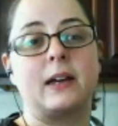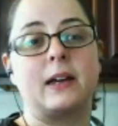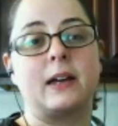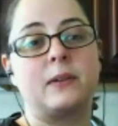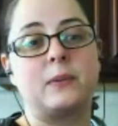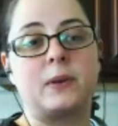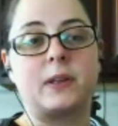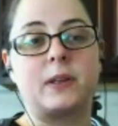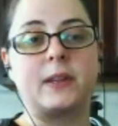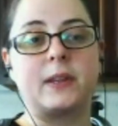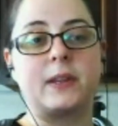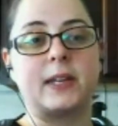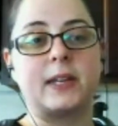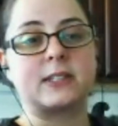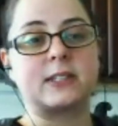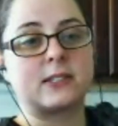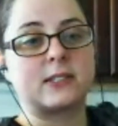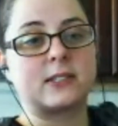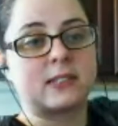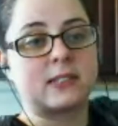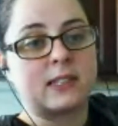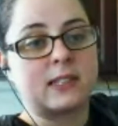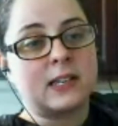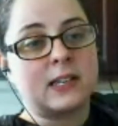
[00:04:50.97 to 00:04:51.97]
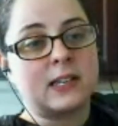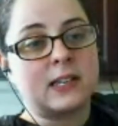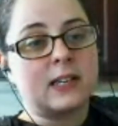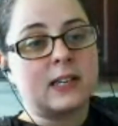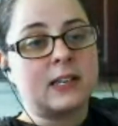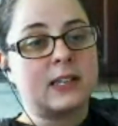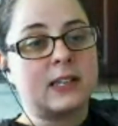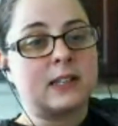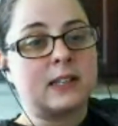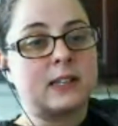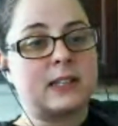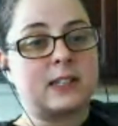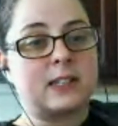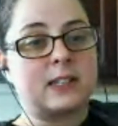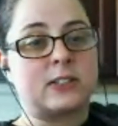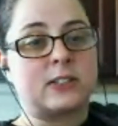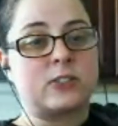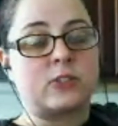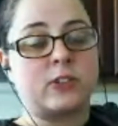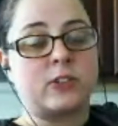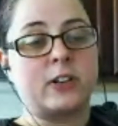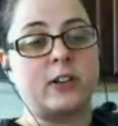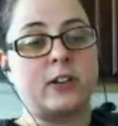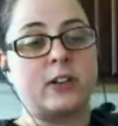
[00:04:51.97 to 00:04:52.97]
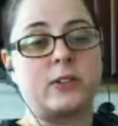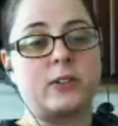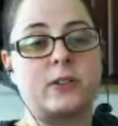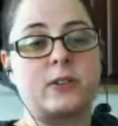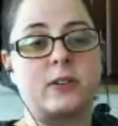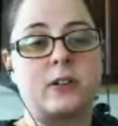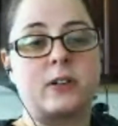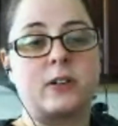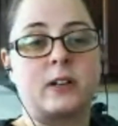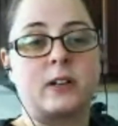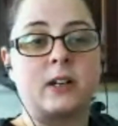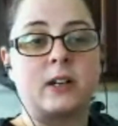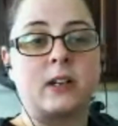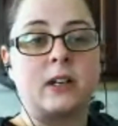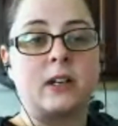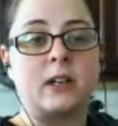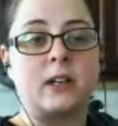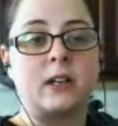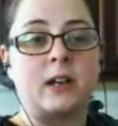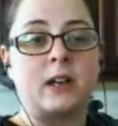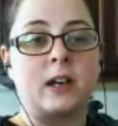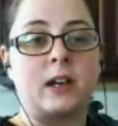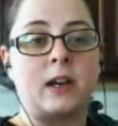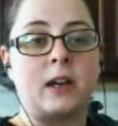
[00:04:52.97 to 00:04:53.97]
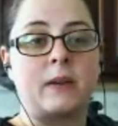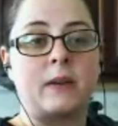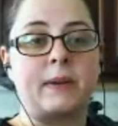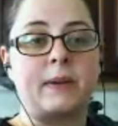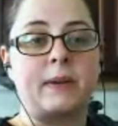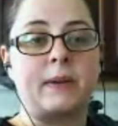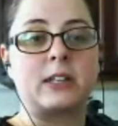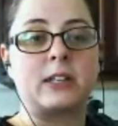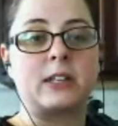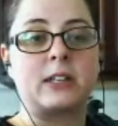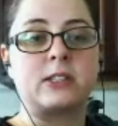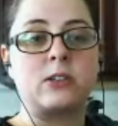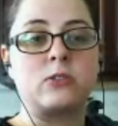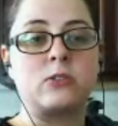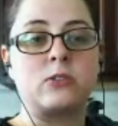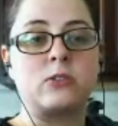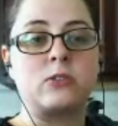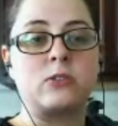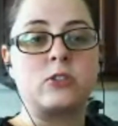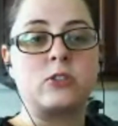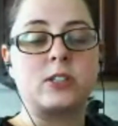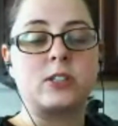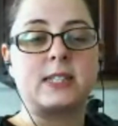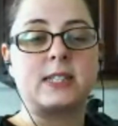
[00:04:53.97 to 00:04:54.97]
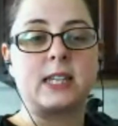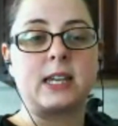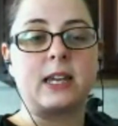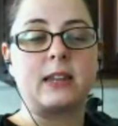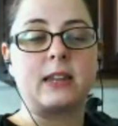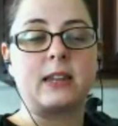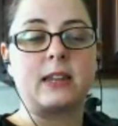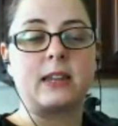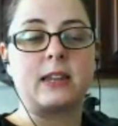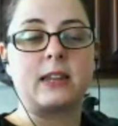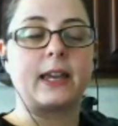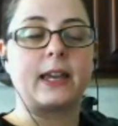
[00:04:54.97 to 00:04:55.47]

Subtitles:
Well, that's true. I mean, because you just see like